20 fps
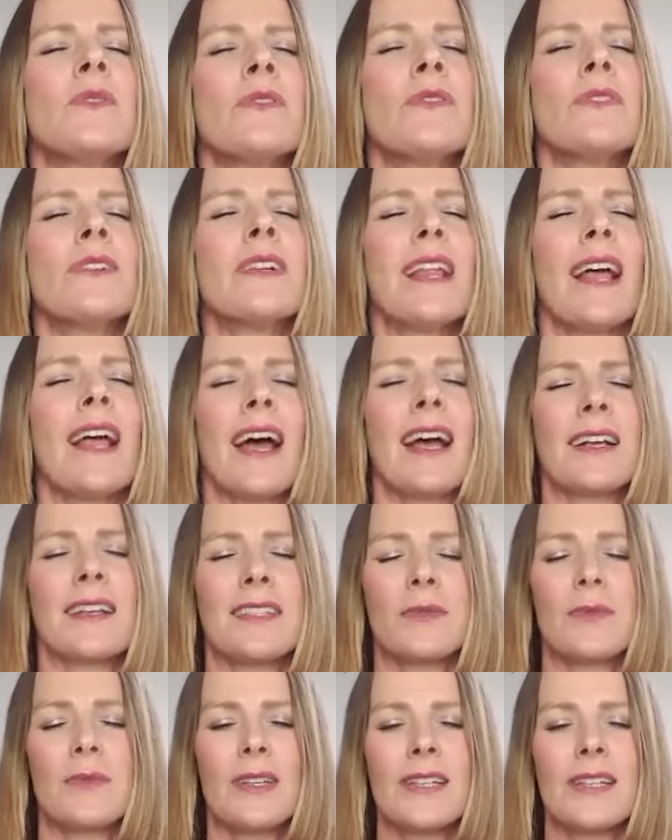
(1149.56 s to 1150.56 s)

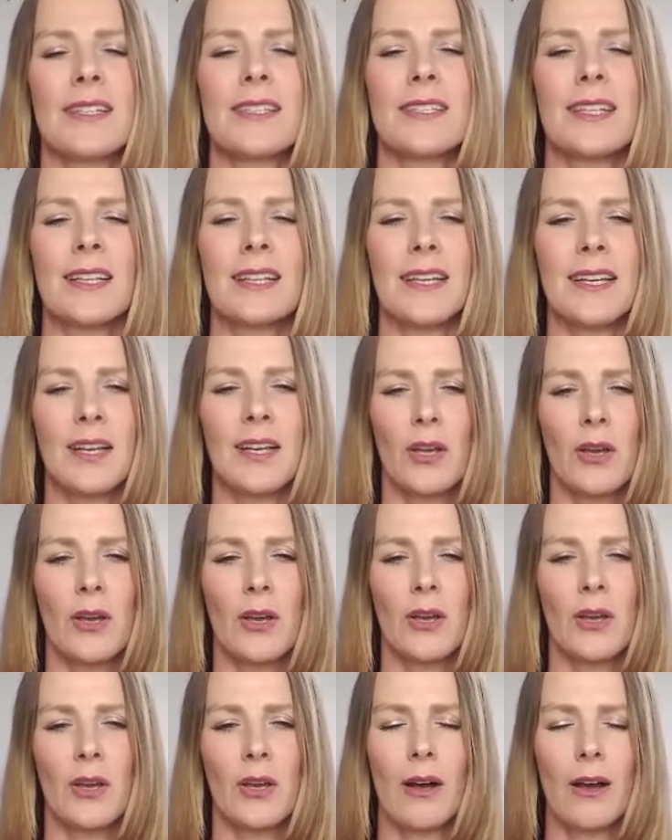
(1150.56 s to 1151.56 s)
Relax and releasing, letting
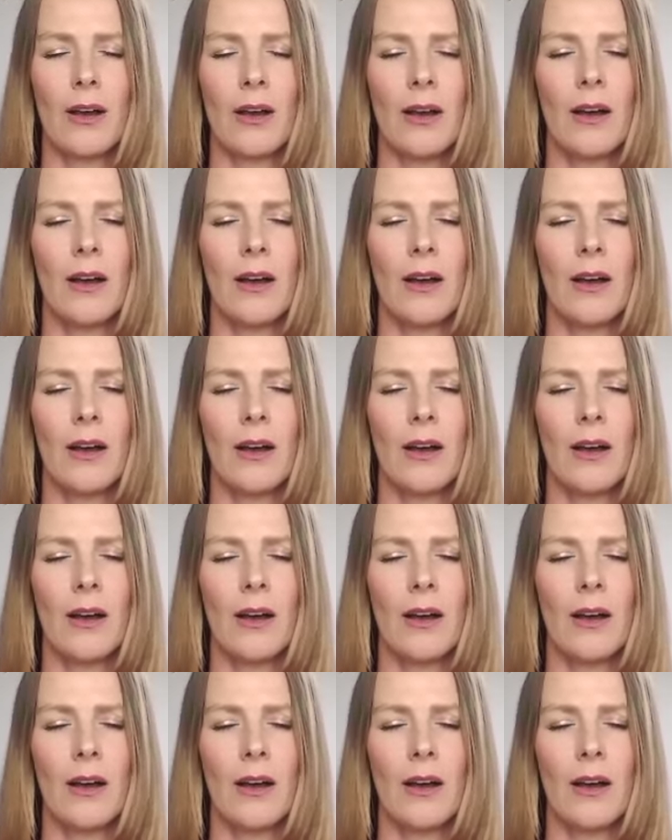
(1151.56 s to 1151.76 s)
go.